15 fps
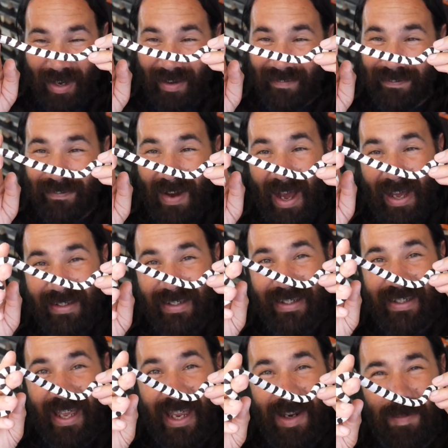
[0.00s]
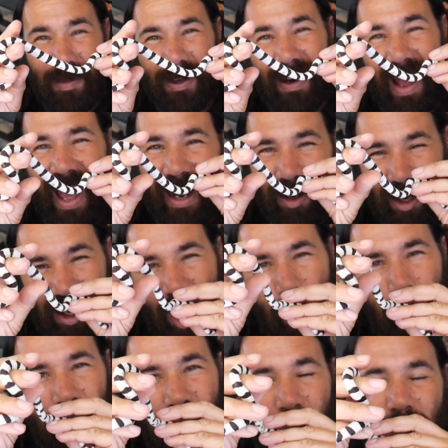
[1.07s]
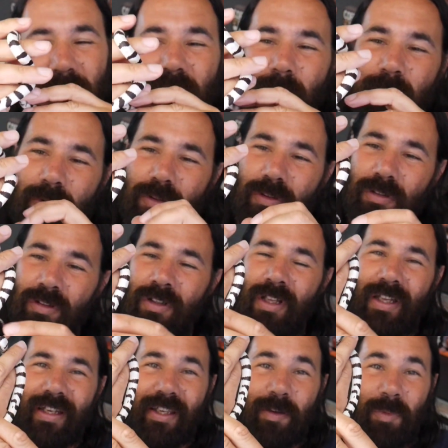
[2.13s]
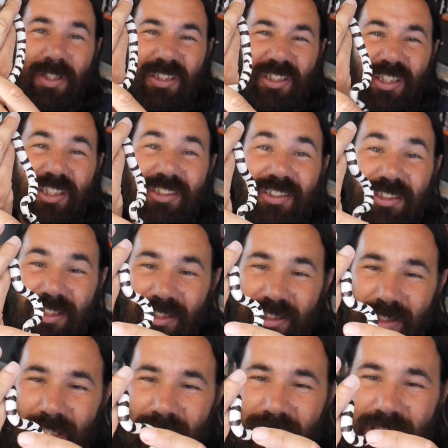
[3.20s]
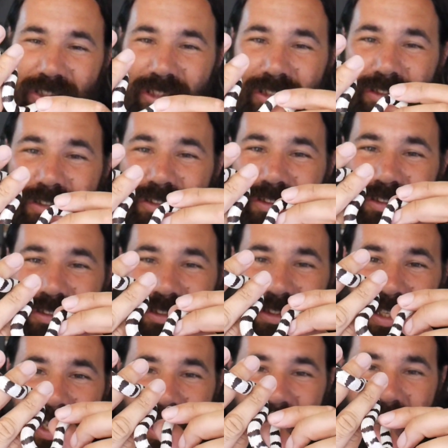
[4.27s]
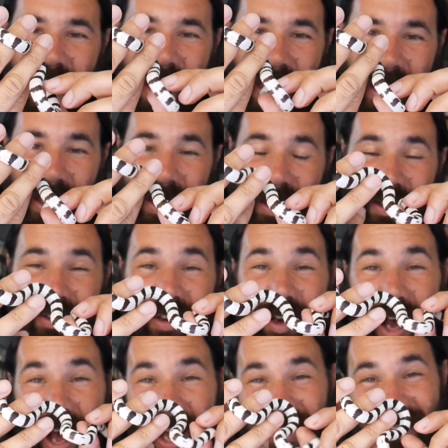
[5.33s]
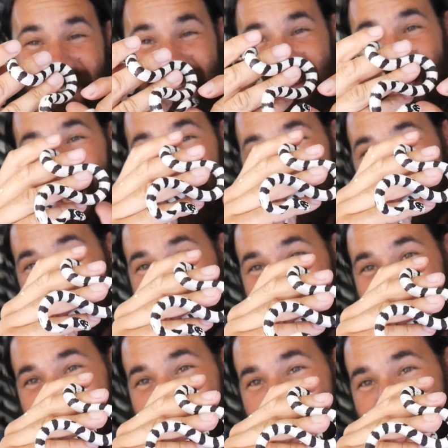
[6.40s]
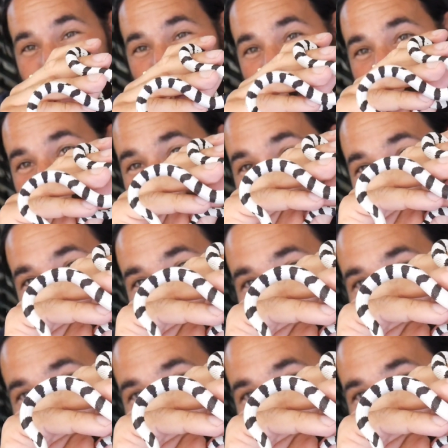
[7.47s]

I finally named her. I had a couple of people give me suggestions and I decided to name her